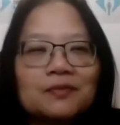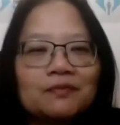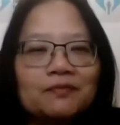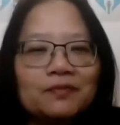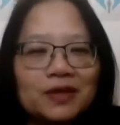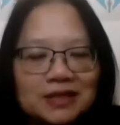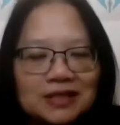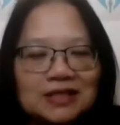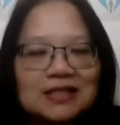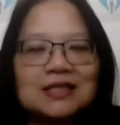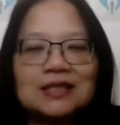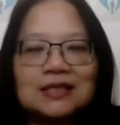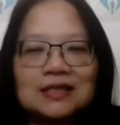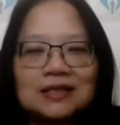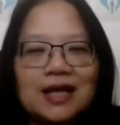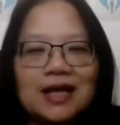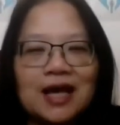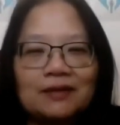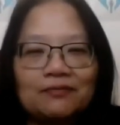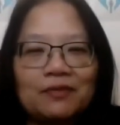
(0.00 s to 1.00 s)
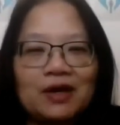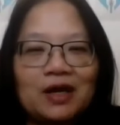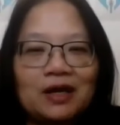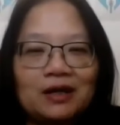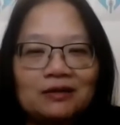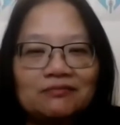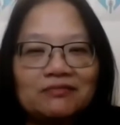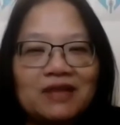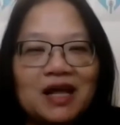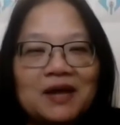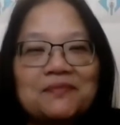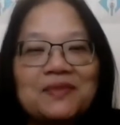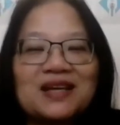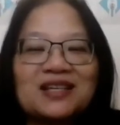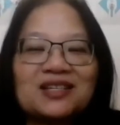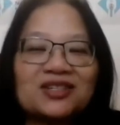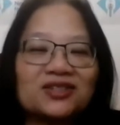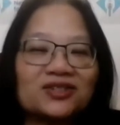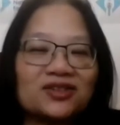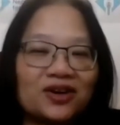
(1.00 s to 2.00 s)
business that they
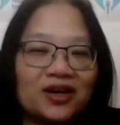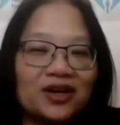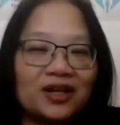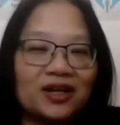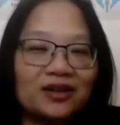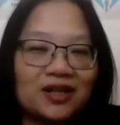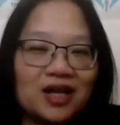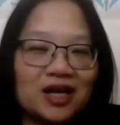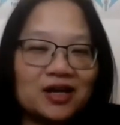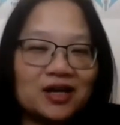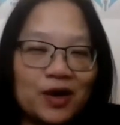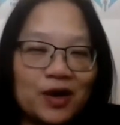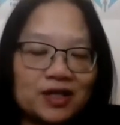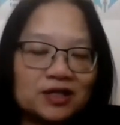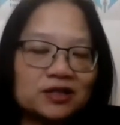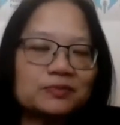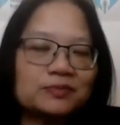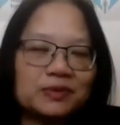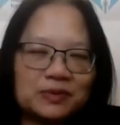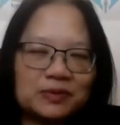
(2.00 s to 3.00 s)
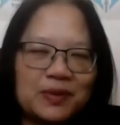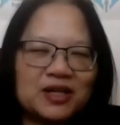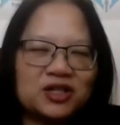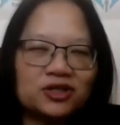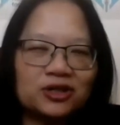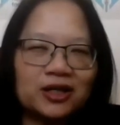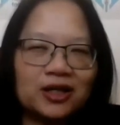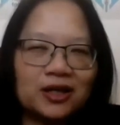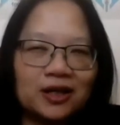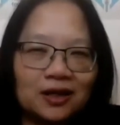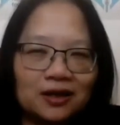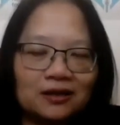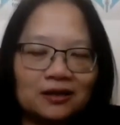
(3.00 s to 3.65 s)
might start it that way, especially